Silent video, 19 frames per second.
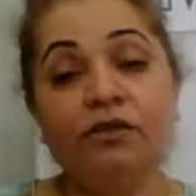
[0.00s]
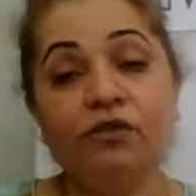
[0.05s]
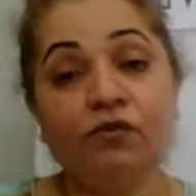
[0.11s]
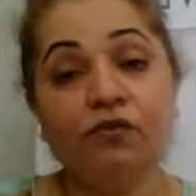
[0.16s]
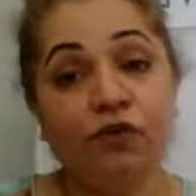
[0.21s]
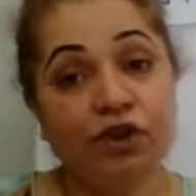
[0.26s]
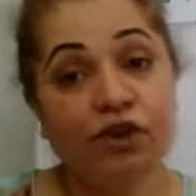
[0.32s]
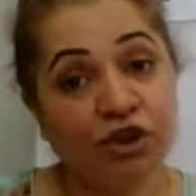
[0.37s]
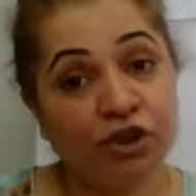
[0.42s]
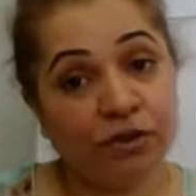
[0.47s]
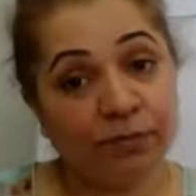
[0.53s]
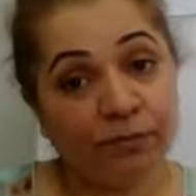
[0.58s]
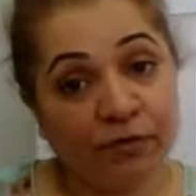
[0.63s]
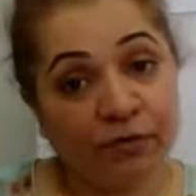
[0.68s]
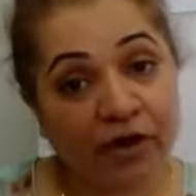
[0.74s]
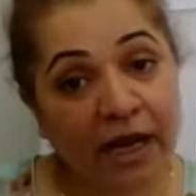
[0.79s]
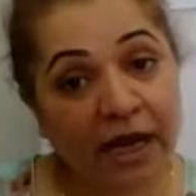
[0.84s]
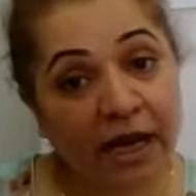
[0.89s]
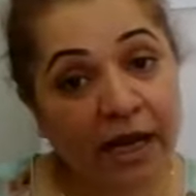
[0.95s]
So we should
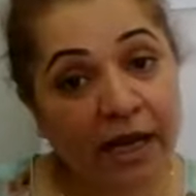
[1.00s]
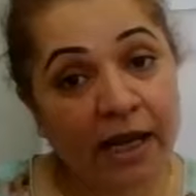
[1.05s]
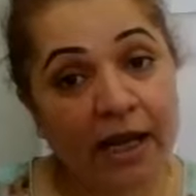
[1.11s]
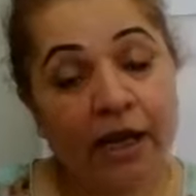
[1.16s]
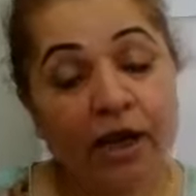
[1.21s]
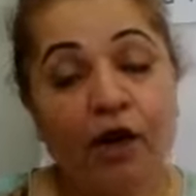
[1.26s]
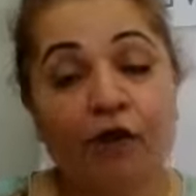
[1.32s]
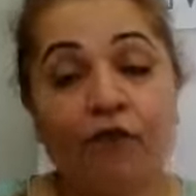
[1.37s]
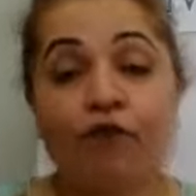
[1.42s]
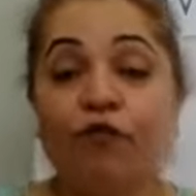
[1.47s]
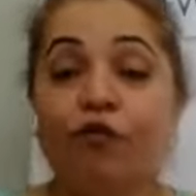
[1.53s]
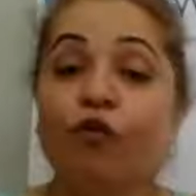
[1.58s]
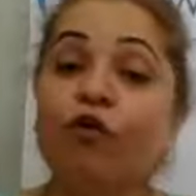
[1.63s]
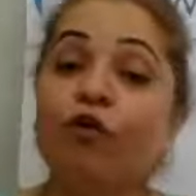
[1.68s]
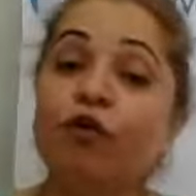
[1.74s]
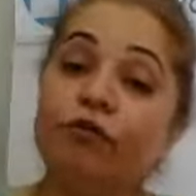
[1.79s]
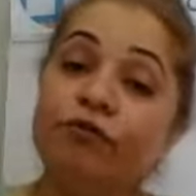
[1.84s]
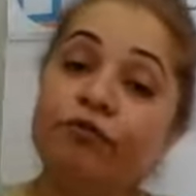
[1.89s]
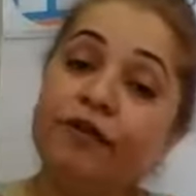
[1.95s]
pray for
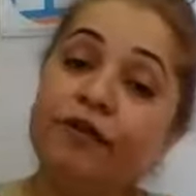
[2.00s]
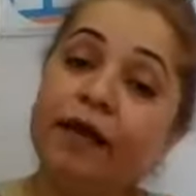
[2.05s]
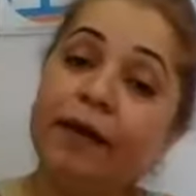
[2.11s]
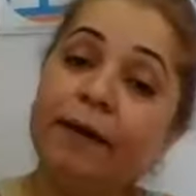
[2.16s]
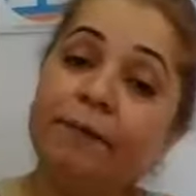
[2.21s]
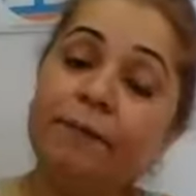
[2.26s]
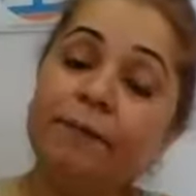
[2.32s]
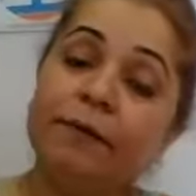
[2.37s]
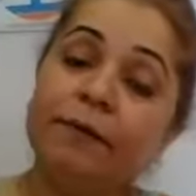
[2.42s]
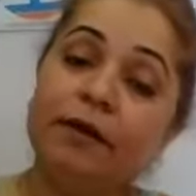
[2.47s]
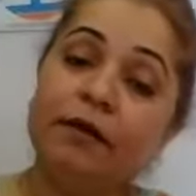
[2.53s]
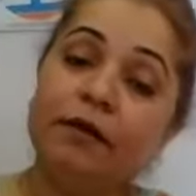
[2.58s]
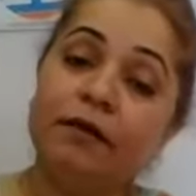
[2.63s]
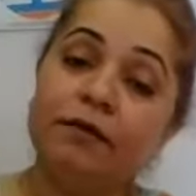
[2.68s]
all of them